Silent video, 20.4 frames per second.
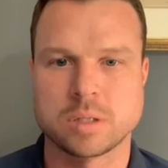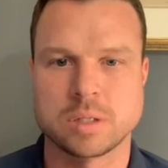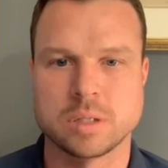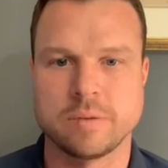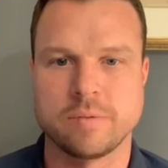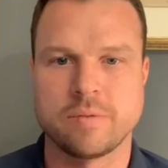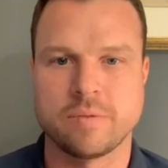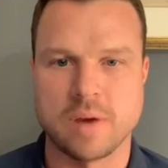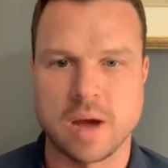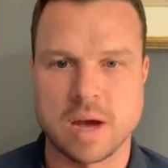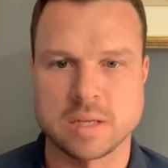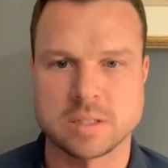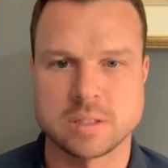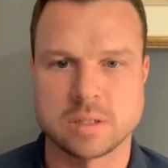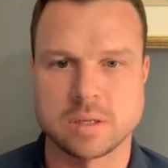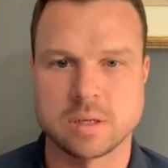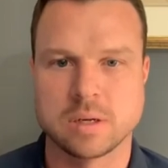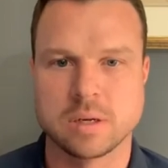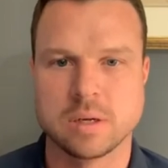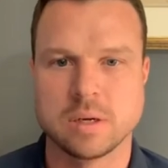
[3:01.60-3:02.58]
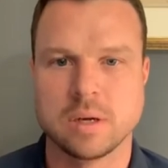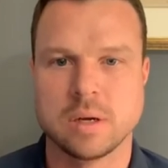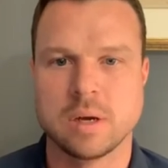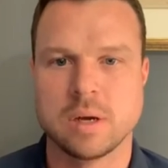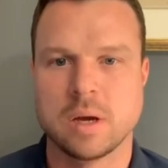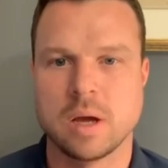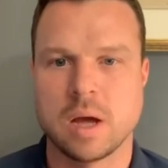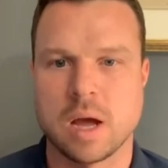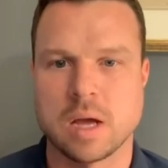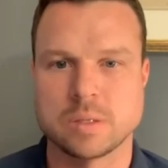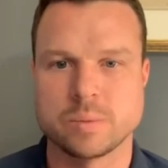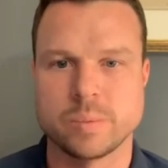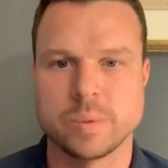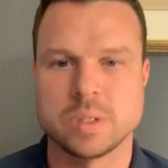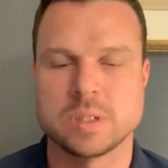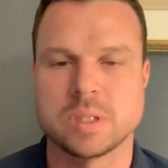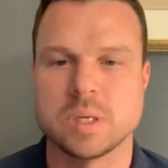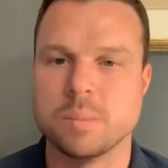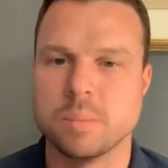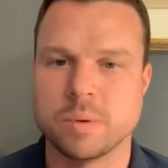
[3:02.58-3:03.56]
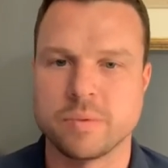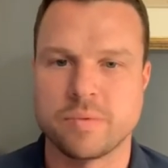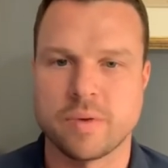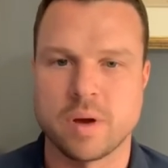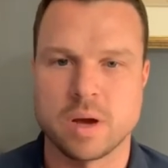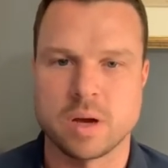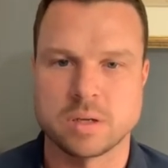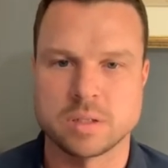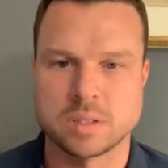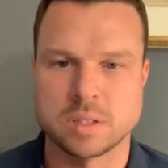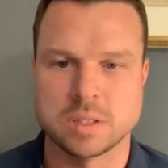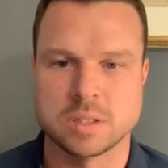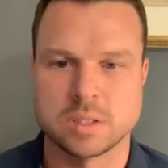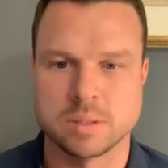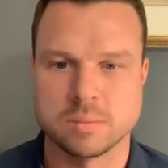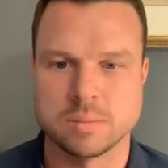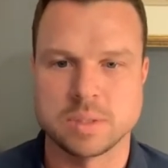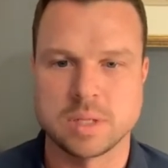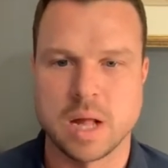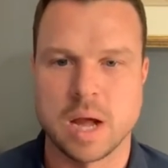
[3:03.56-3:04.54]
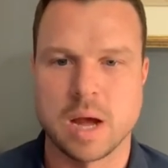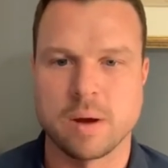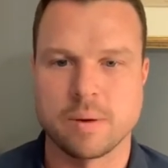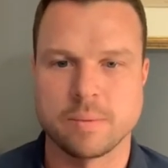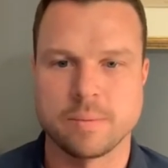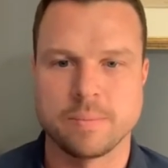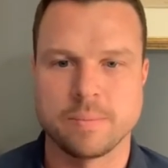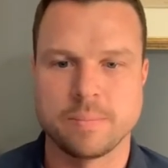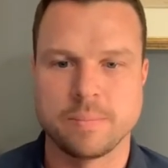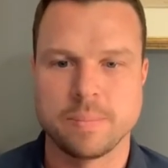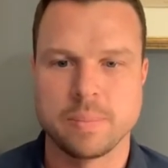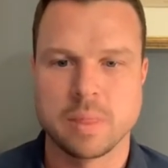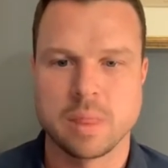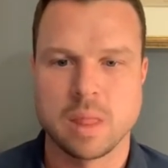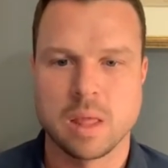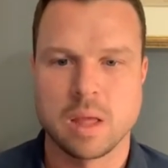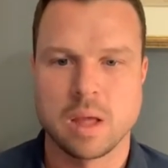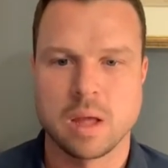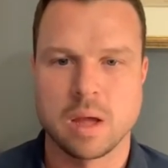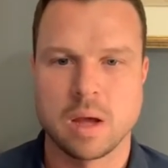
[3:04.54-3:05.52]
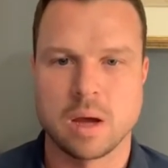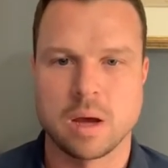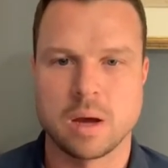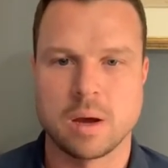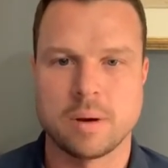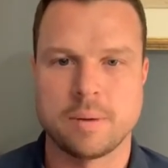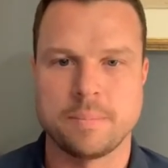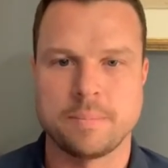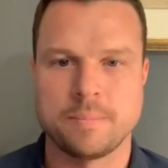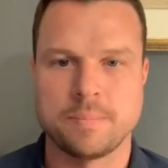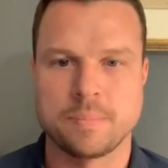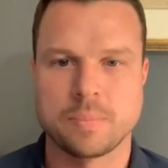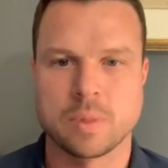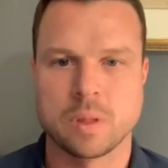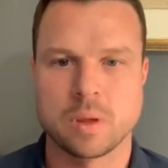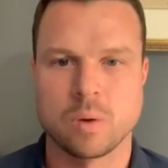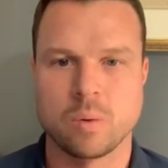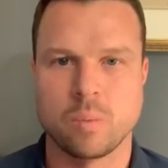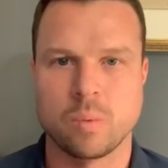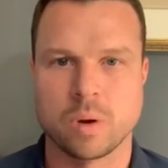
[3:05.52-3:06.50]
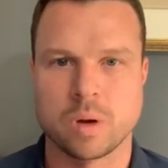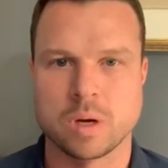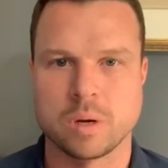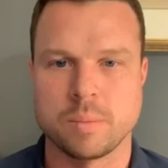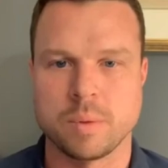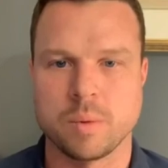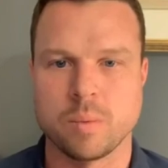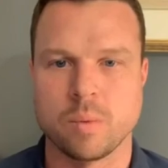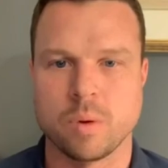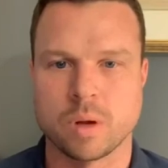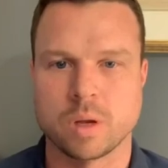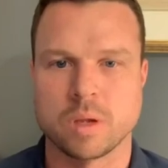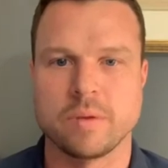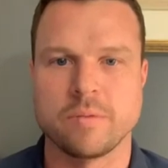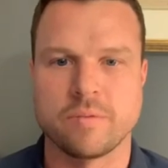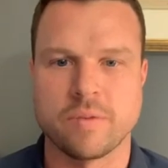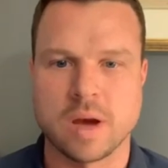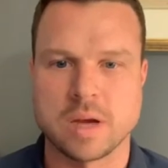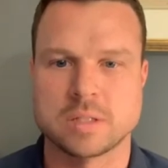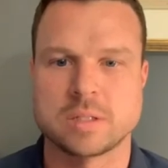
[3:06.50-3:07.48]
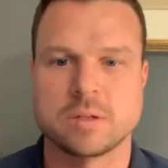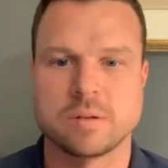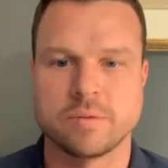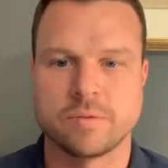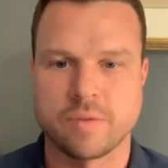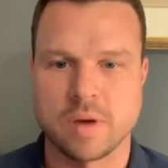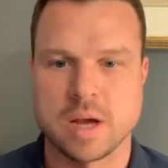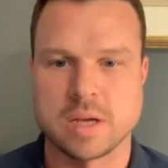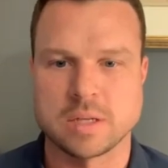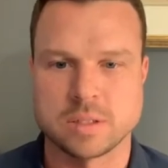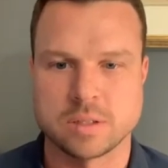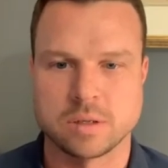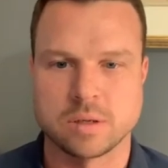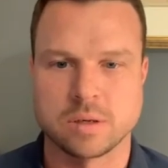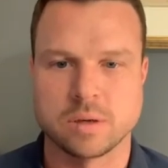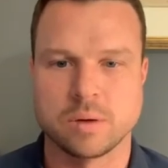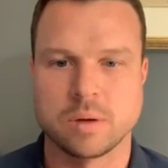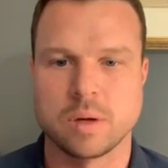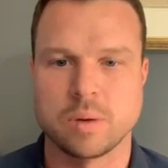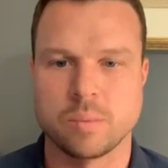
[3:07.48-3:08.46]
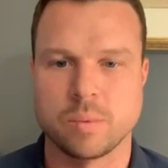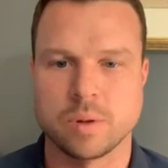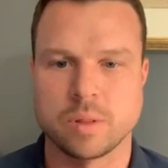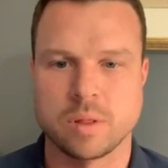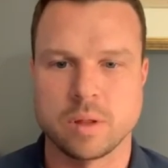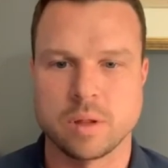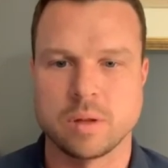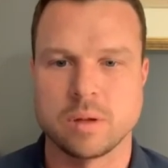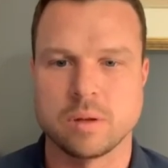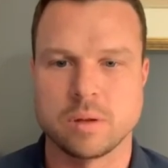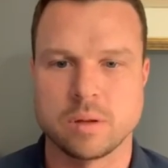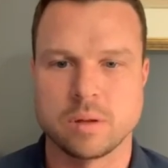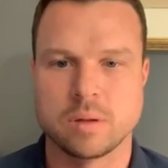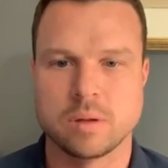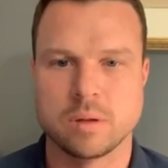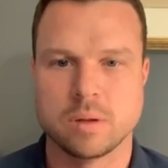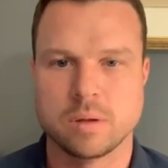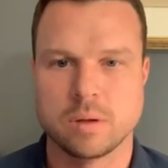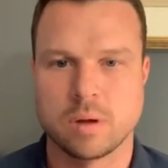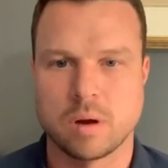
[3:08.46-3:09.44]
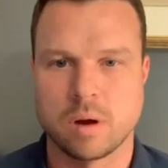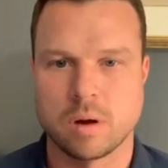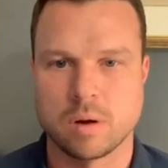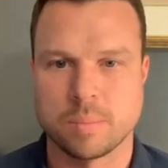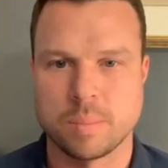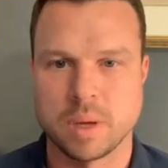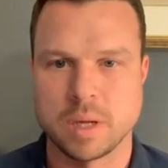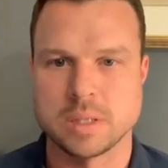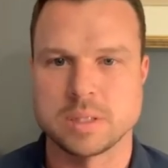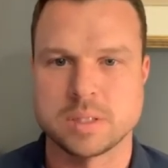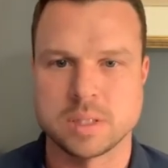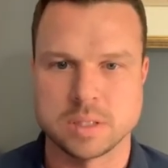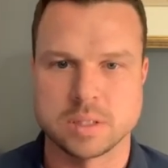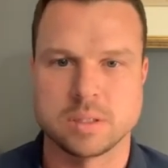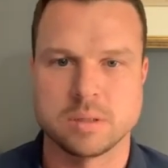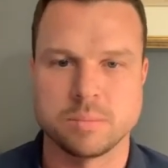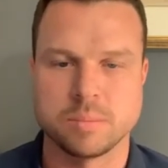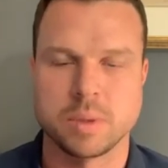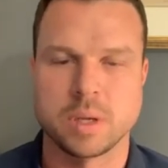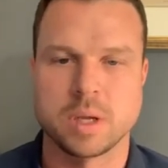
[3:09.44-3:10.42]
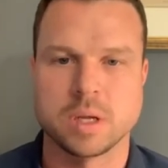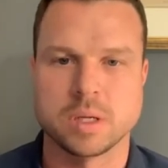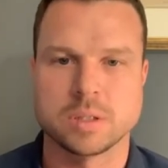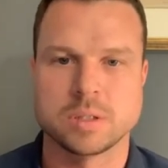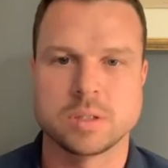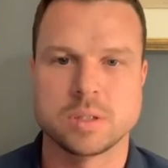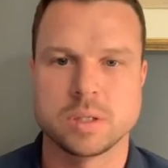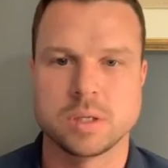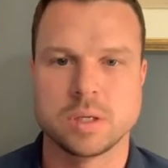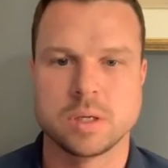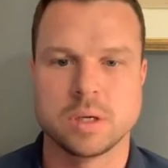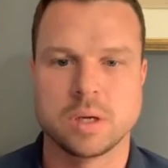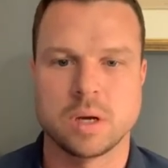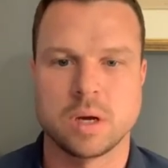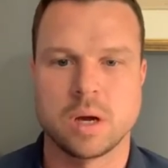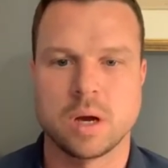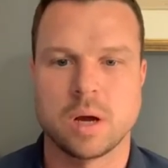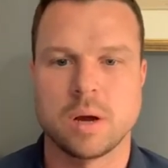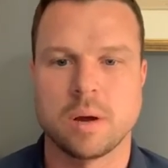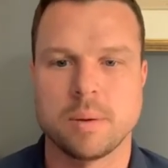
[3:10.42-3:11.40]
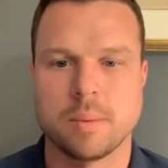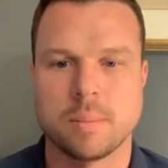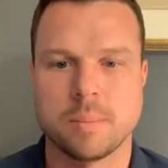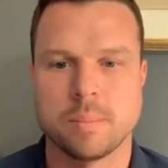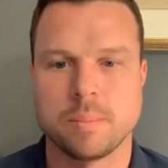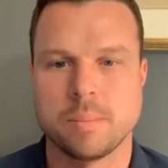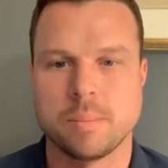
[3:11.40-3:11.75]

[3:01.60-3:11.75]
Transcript: faster. As we simplify our systems down, um, we're going to be working faster and faster within our paint system because um,